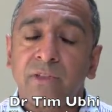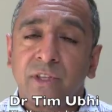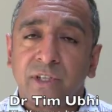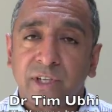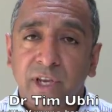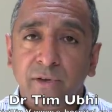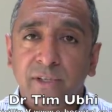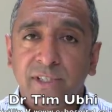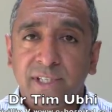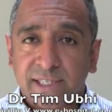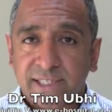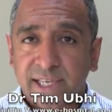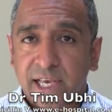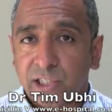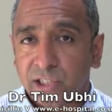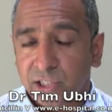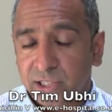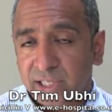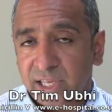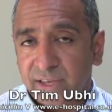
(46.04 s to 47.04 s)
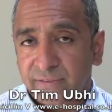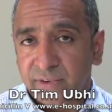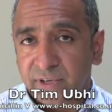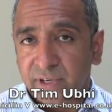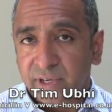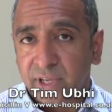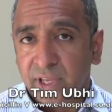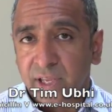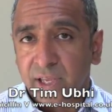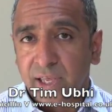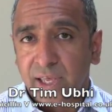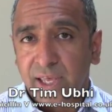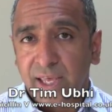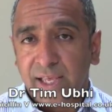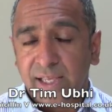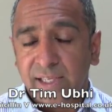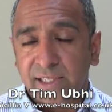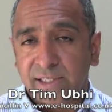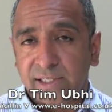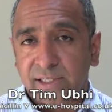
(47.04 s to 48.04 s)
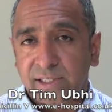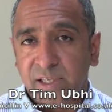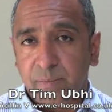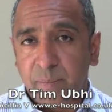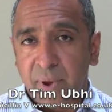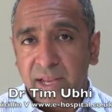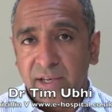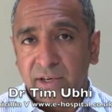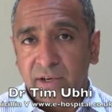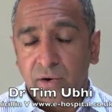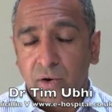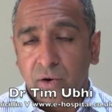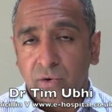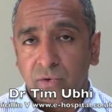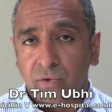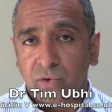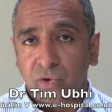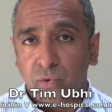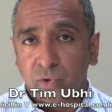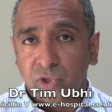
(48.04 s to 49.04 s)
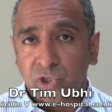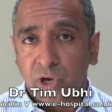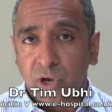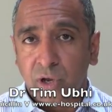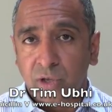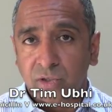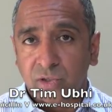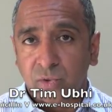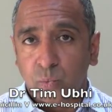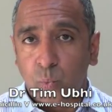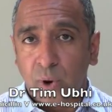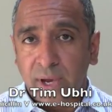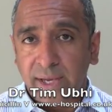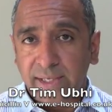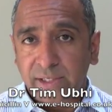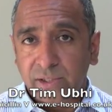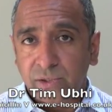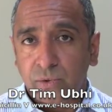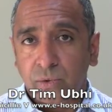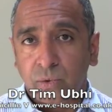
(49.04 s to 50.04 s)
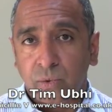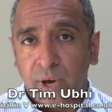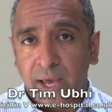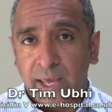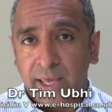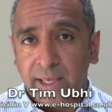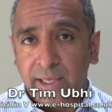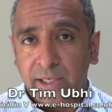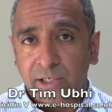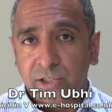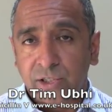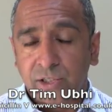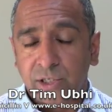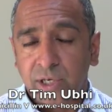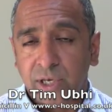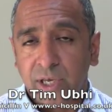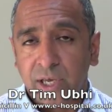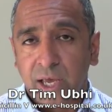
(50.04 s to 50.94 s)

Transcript: The dose that's actually given is dependent on your child's weight or age